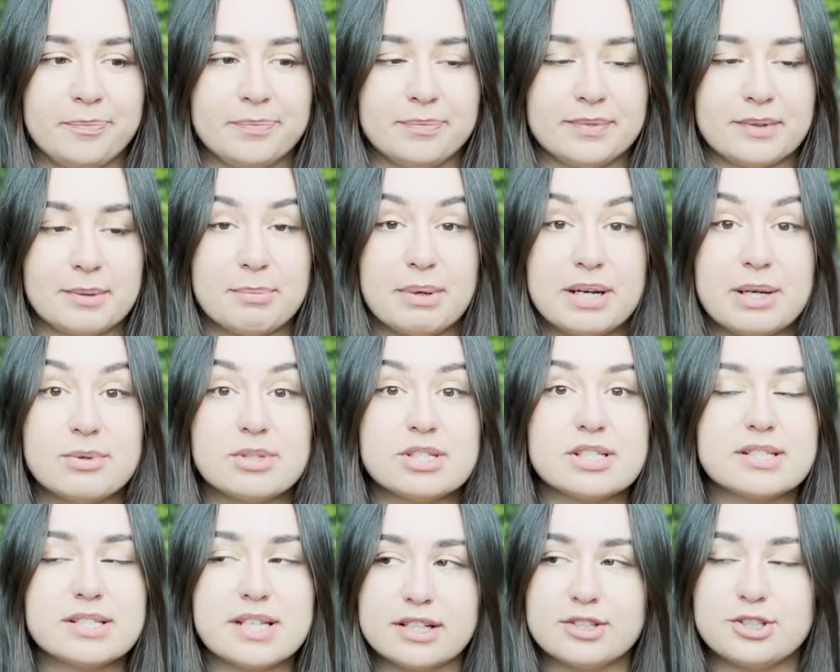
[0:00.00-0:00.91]
But it was
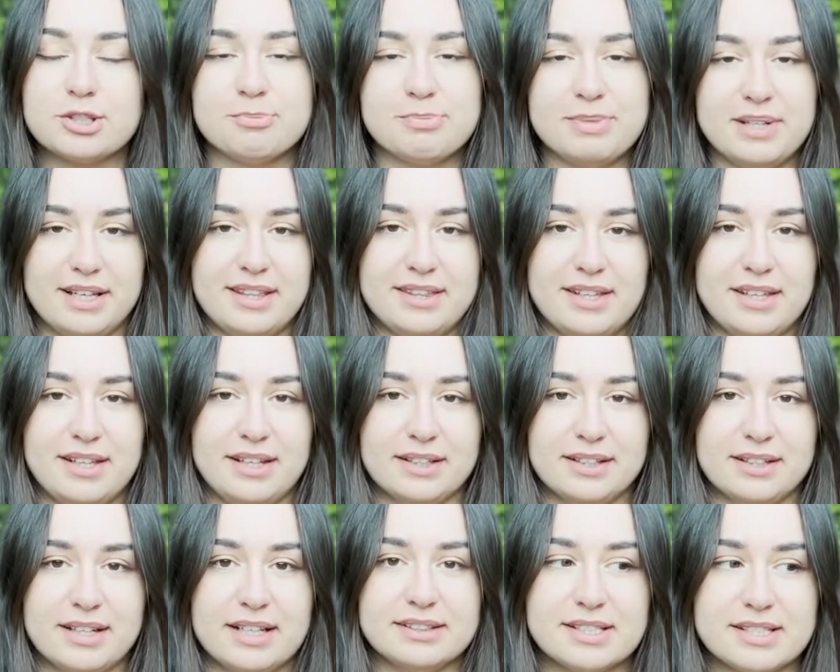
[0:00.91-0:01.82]
such a big thing
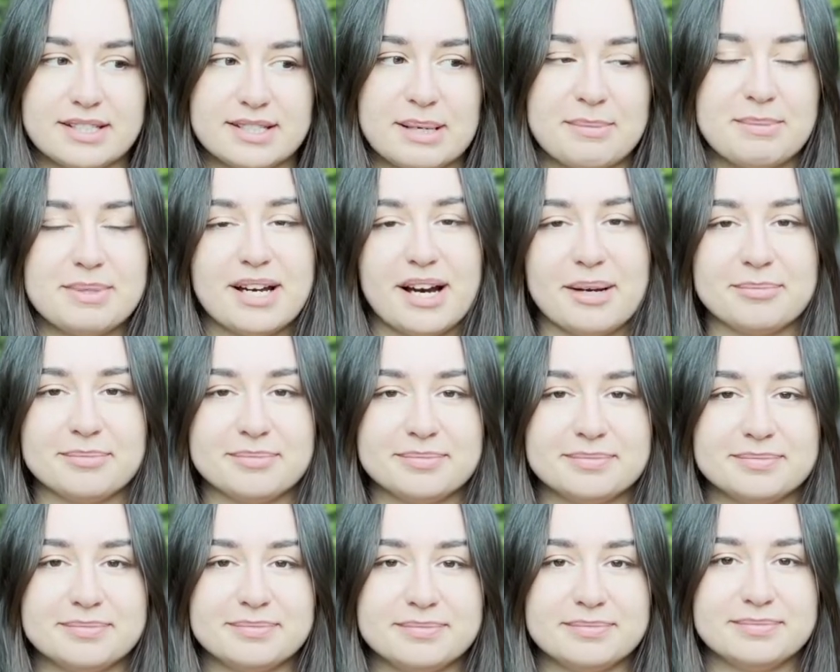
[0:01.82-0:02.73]
at the same time.
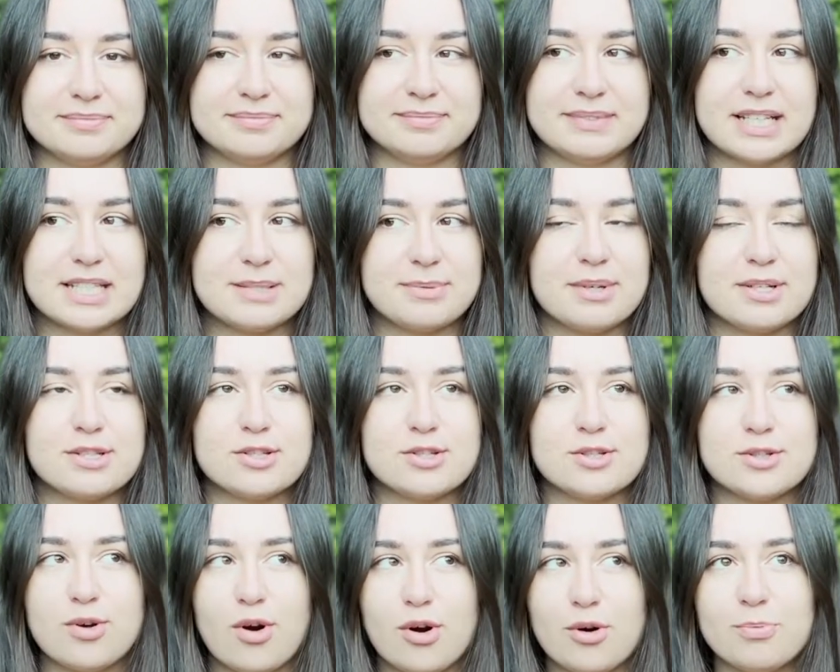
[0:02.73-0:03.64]
That's why it's
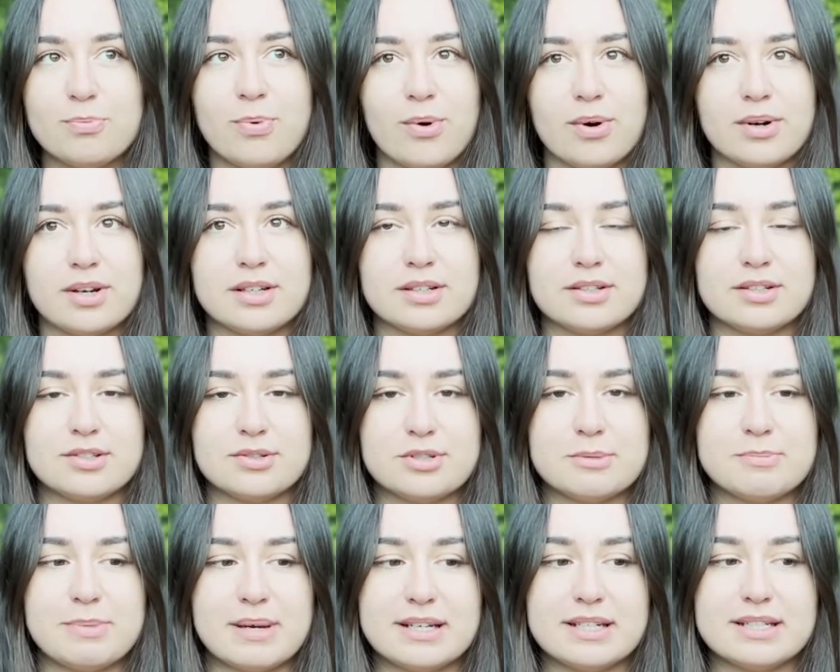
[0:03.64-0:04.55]
so important to
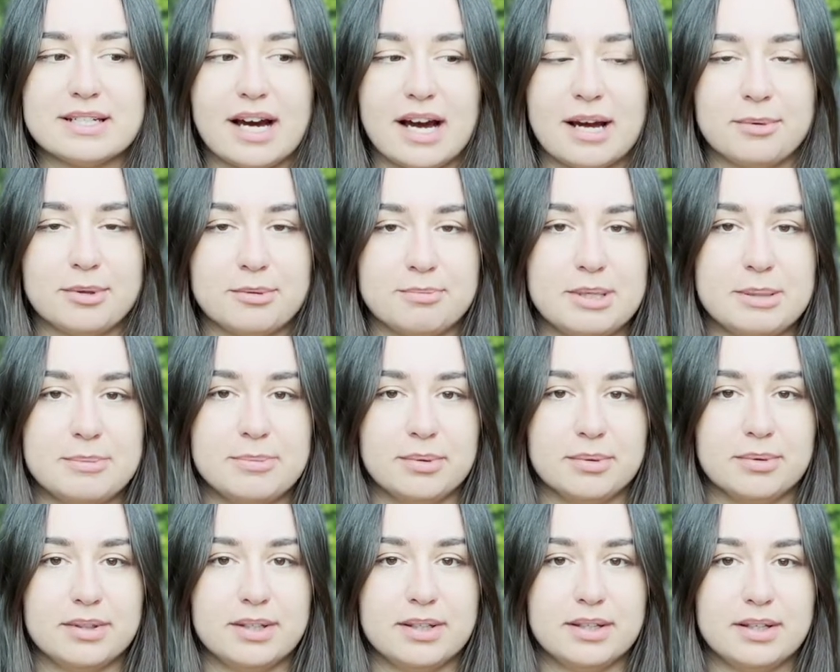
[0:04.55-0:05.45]
spend time with
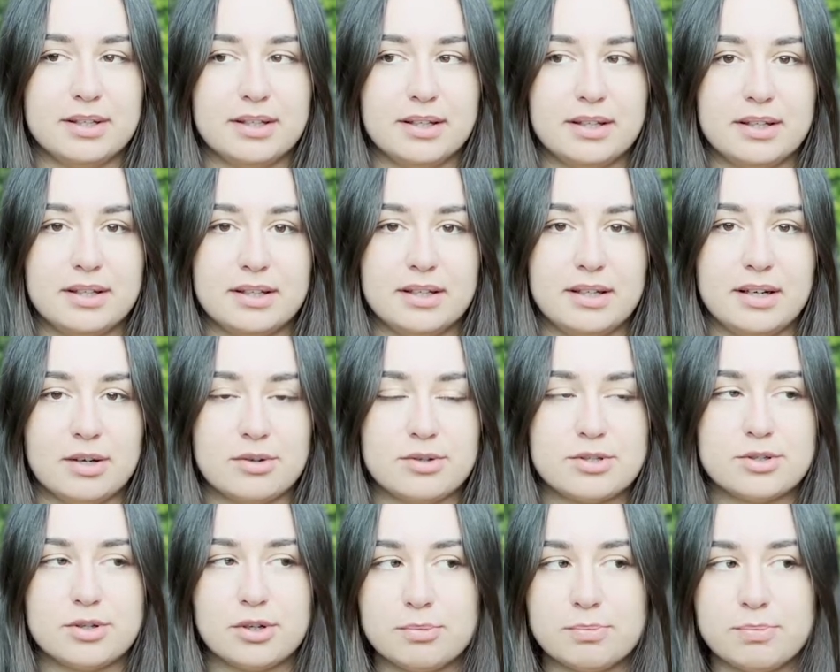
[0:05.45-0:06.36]
people. You know,
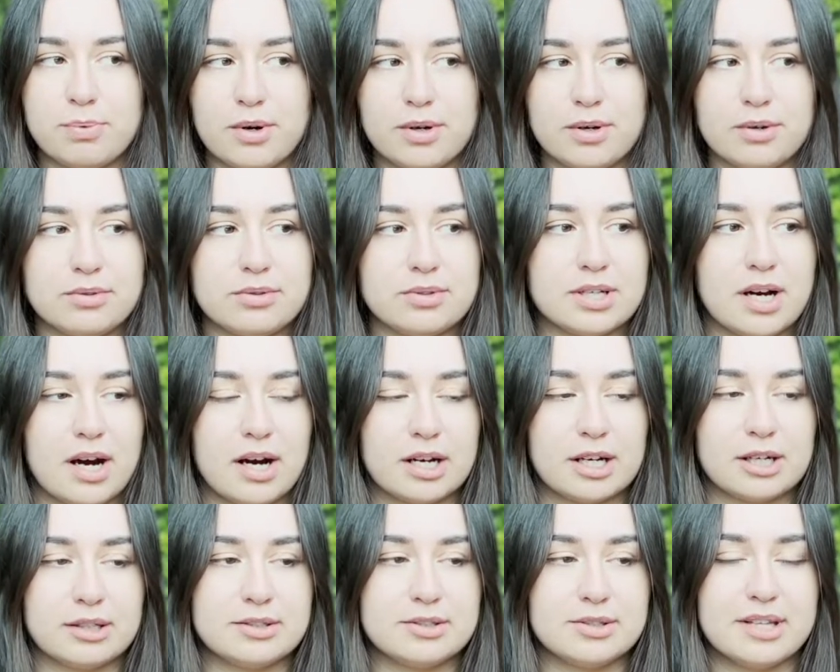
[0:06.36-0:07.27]
so important to
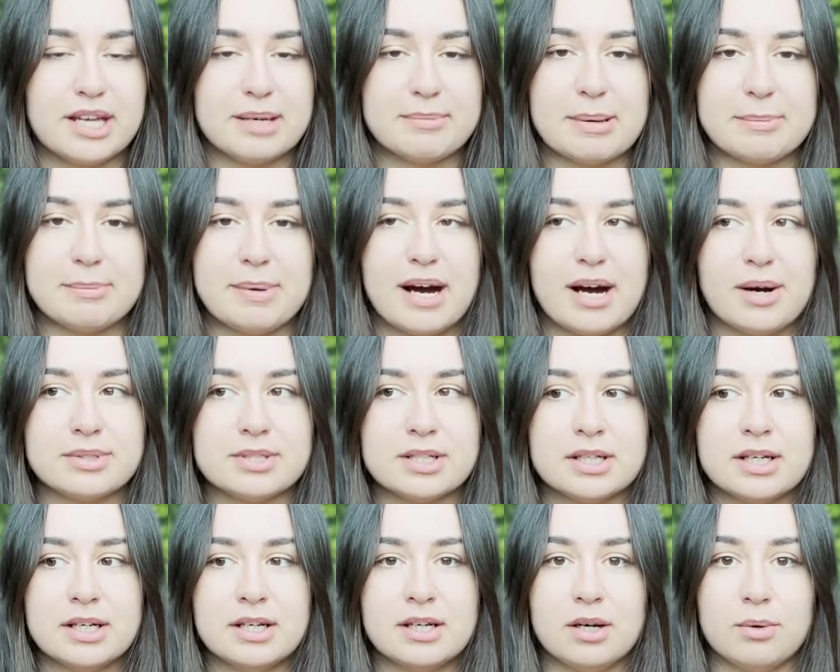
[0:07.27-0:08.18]
talk to them about
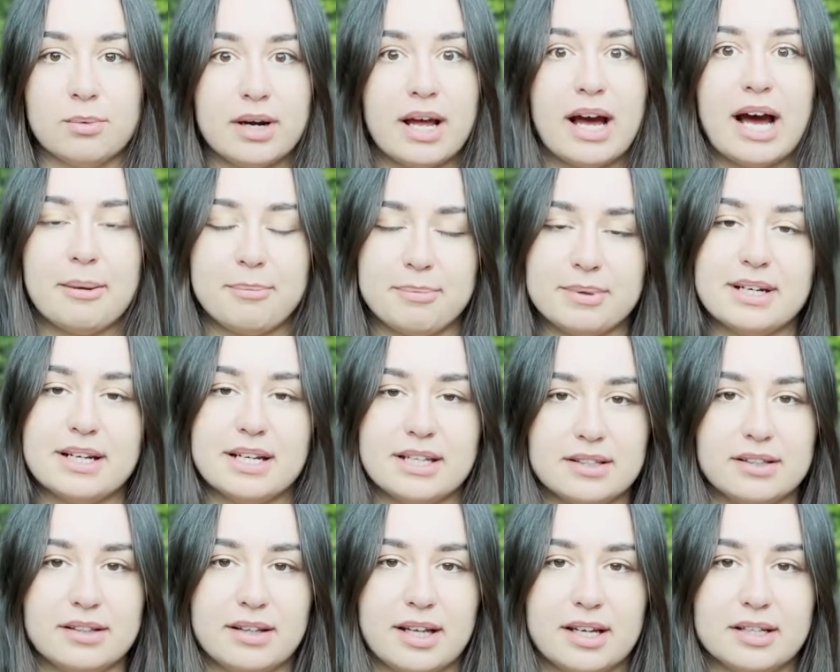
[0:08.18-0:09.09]
what happened in
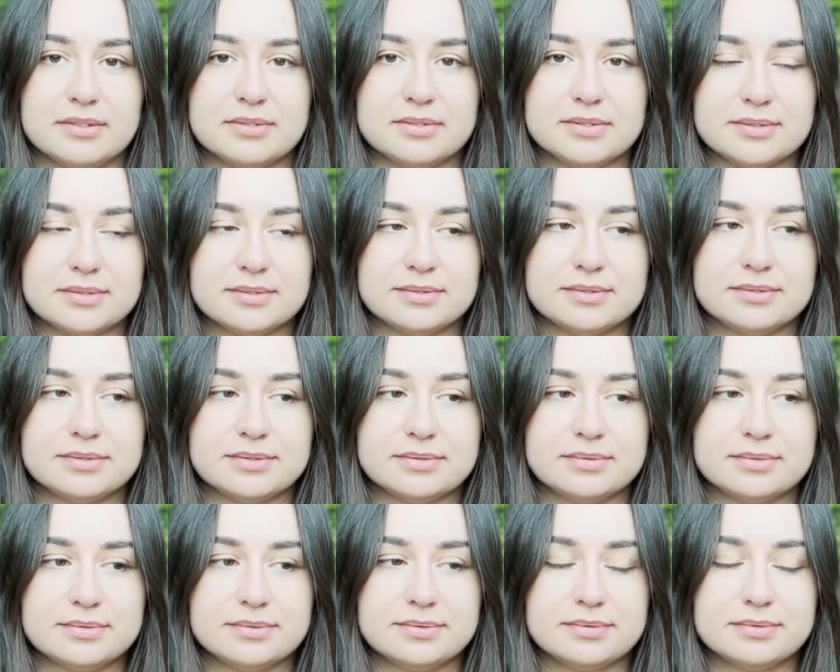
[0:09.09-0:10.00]
their life.
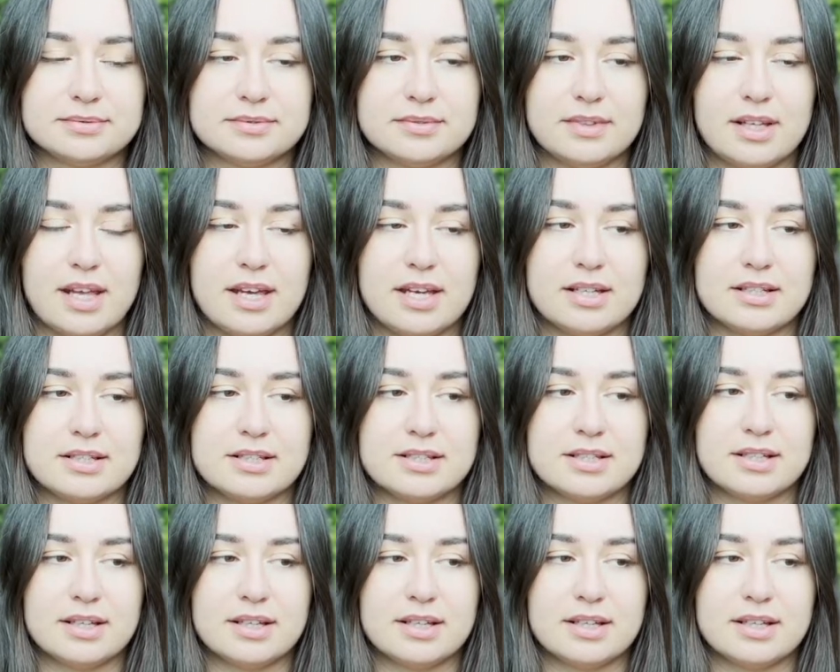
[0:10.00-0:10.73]
And